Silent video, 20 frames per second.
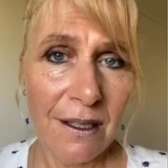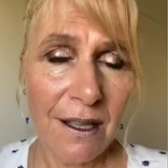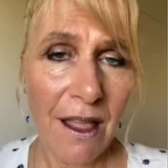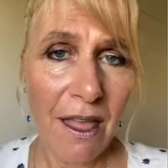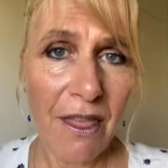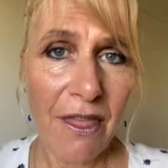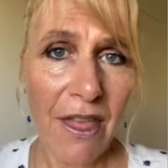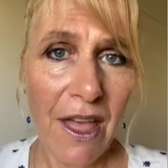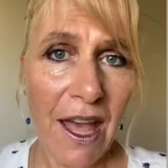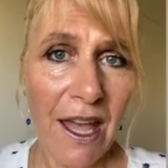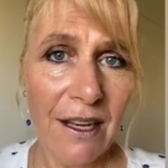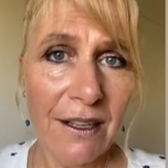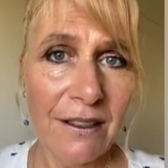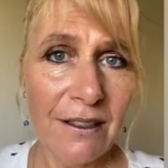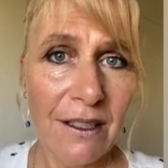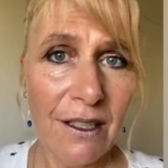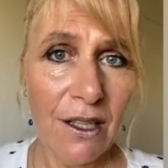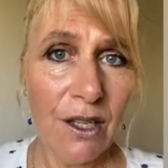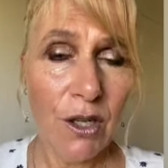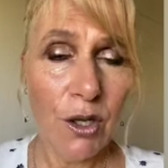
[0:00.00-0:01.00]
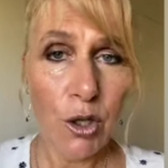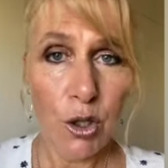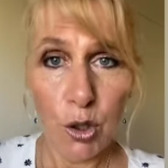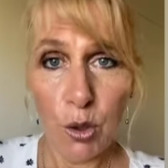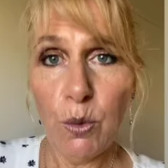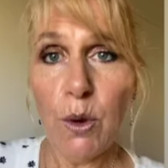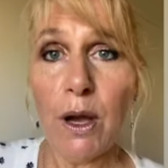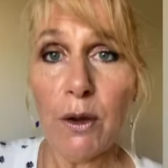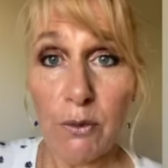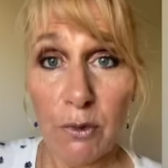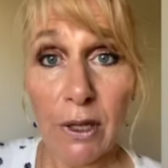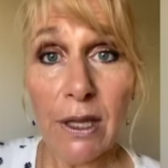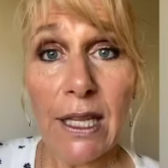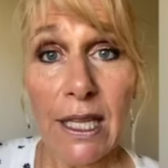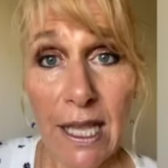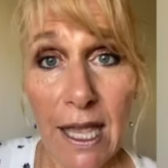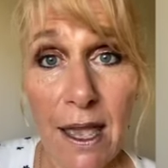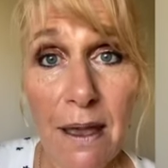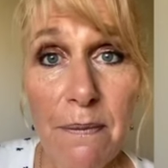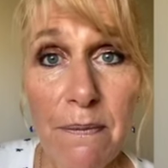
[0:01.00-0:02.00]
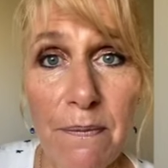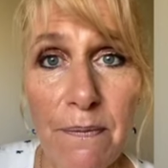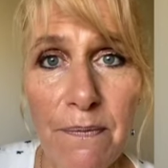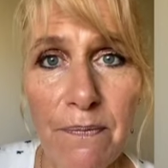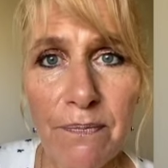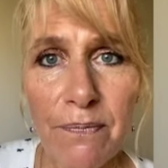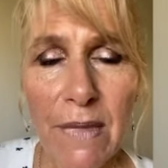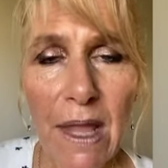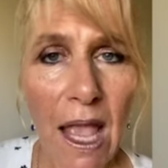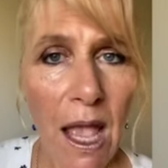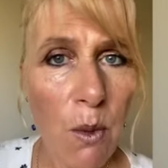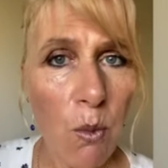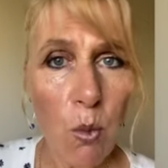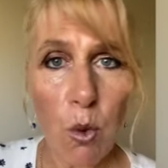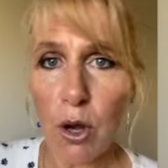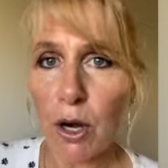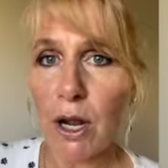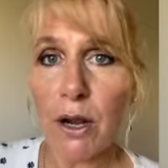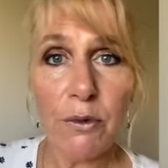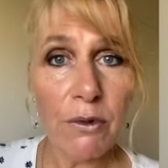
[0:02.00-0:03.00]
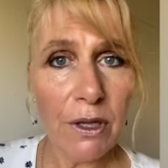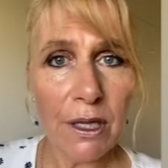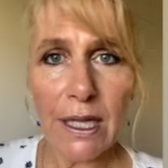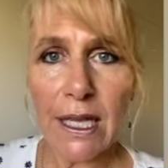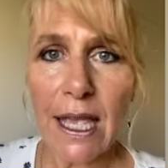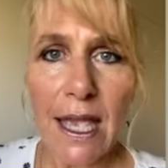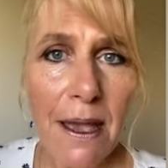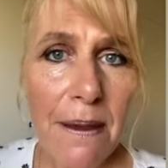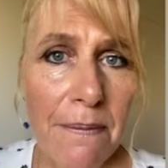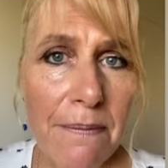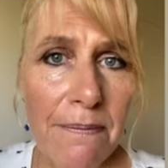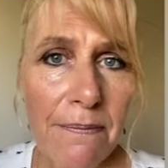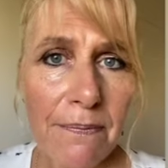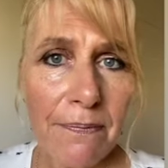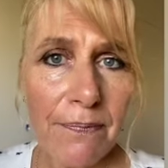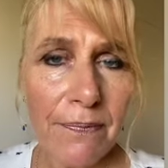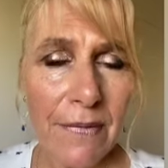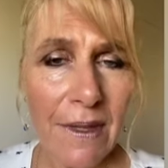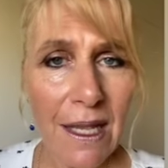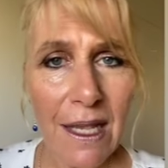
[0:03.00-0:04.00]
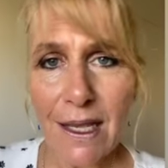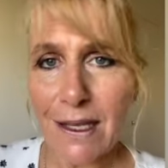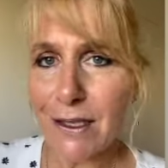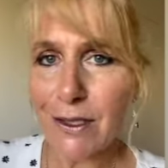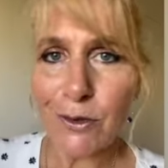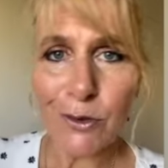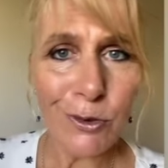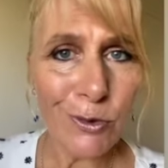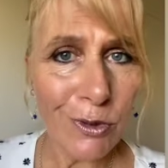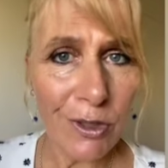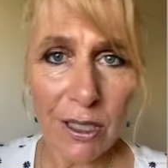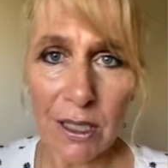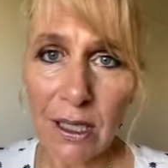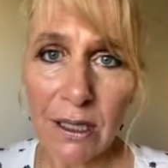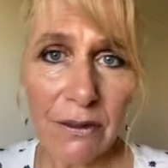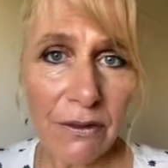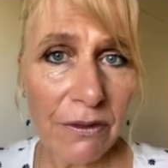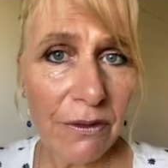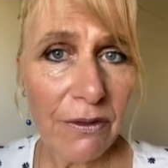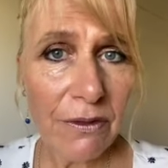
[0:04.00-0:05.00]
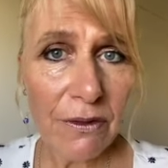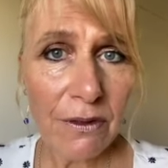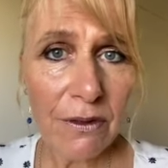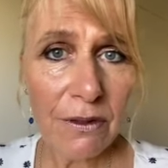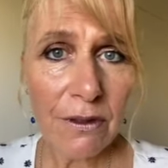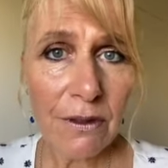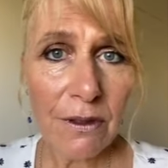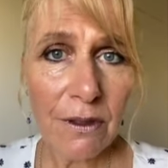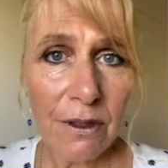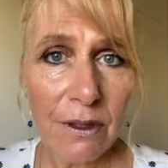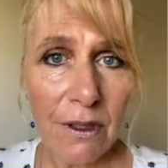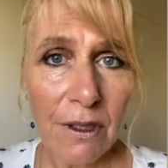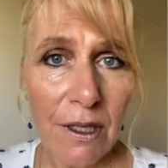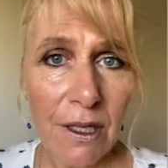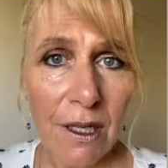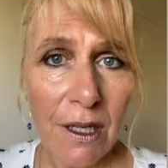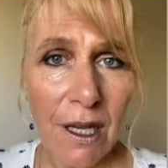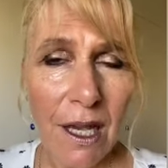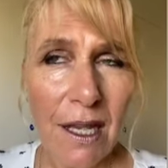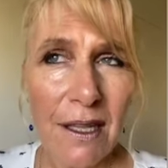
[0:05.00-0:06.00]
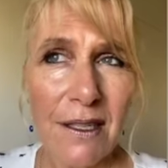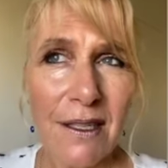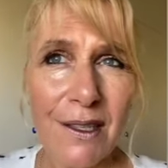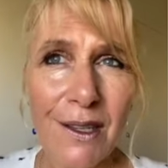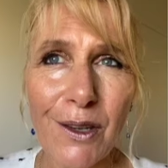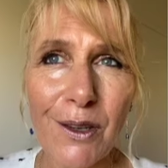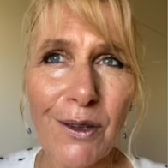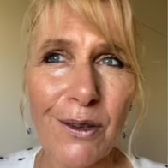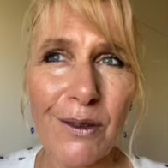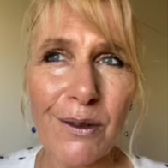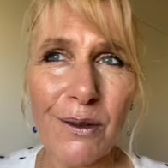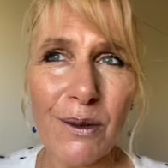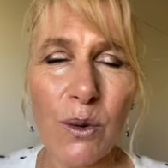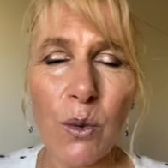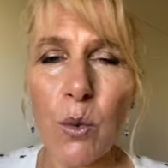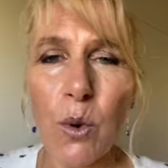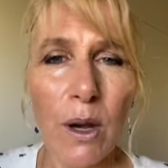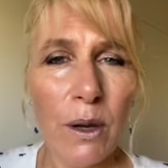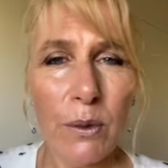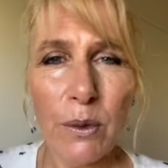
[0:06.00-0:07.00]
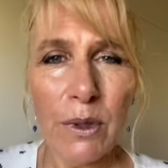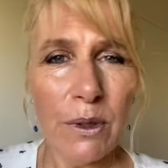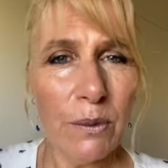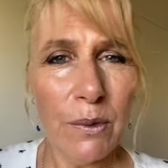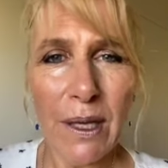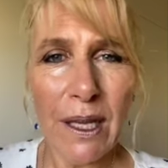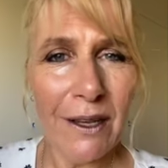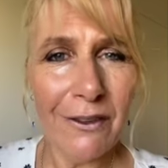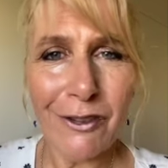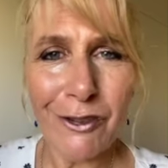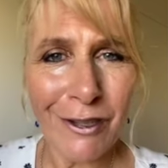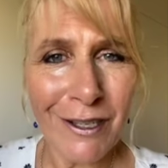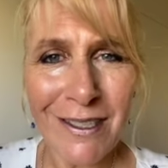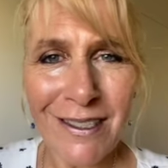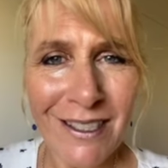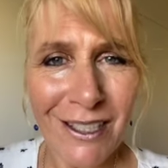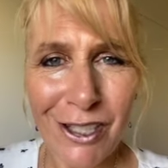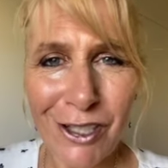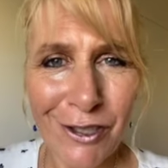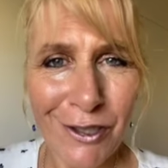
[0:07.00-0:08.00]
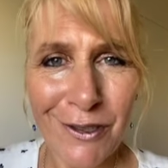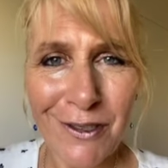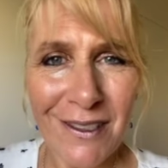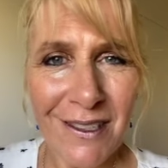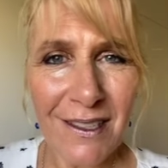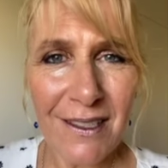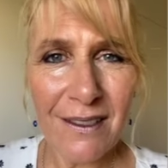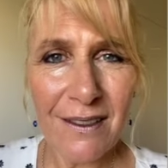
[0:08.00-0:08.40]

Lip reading: that who I really am and what I really am is not good enough. And so why wouldn't we have trust issues?